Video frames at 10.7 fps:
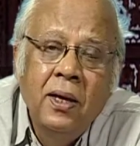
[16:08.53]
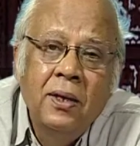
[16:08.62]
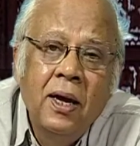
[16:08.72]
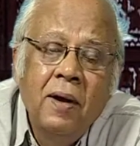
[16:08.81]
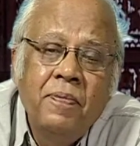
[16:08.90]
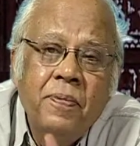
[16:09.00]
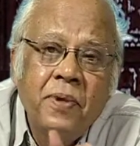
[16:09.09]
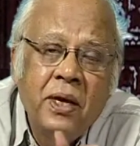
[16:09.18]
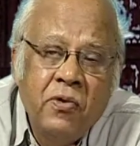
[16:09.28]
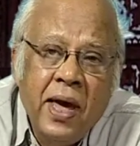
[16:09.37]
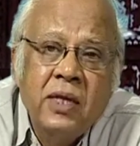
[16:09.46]
the, the
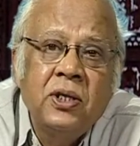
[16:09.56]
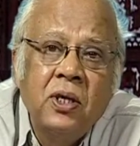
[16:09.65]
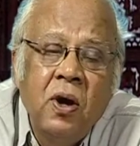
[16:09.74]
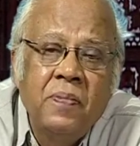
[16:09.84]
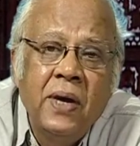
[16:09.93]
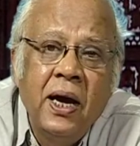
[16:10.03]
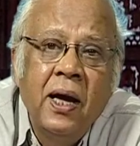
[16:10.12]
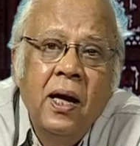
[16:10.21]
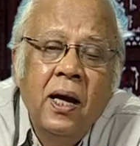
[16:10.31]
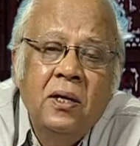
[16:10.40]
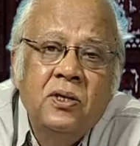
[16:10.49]
creation of the
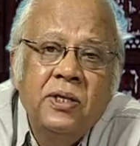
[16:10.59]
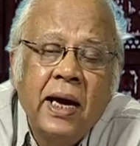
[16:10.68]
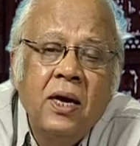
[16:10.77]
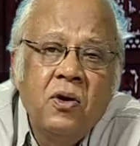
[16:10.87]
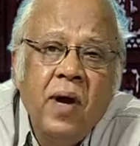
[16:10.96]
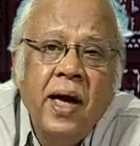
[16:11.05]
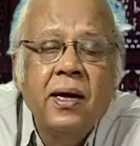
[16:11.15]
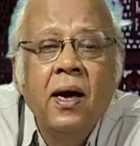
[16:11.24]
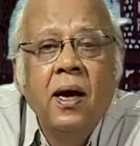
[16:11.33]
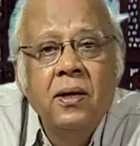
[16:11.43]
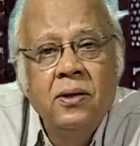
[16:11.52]
Second Reich,
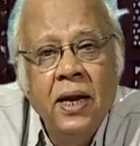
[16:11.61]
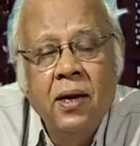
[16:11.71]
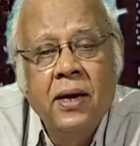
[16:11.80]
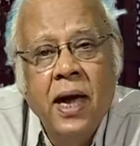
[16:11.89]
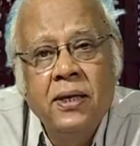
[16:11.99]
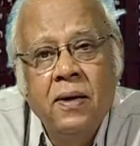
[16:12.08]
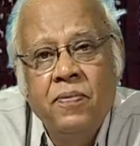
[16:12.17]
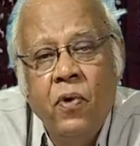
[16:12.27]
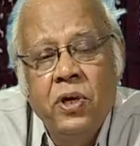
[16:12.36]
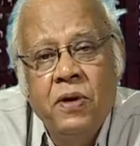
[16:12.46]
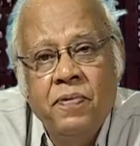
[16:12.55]
till
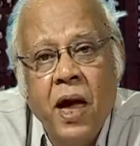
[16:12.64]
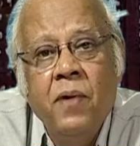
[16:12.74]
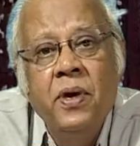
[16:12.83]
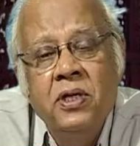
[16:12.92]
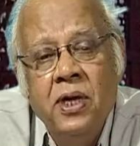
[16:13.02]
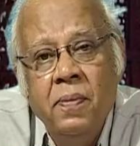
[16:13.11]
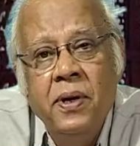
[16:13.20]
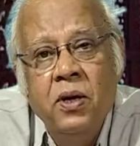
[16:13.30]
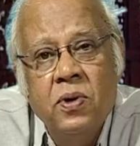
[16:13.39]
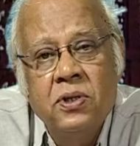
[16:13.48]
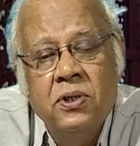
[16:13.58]
1945 when
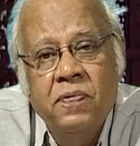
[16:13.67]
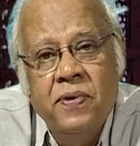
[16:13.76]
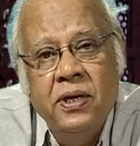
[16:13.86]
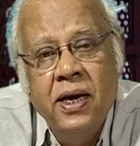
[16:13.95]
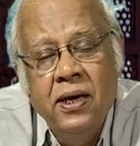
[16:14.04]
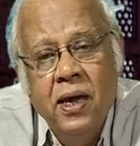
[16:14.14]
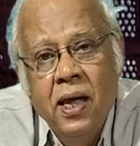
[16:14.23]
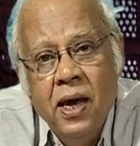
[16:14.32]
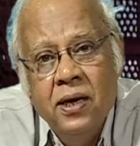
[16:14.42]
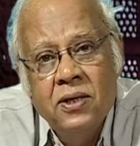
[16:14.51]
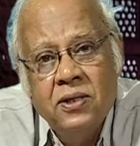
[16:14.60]
Germany was defeated
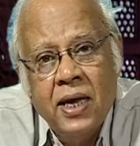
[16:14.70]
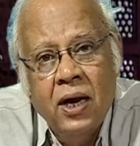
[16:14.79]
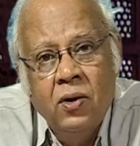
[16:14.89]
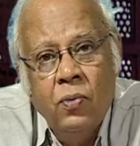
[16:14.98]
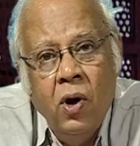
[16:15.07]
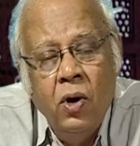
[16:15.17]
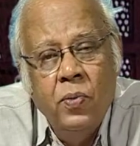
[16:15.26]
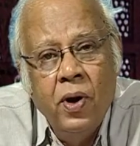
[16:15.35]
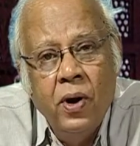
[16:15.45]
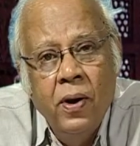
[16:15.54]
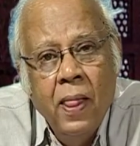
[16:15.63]
in the Second World War.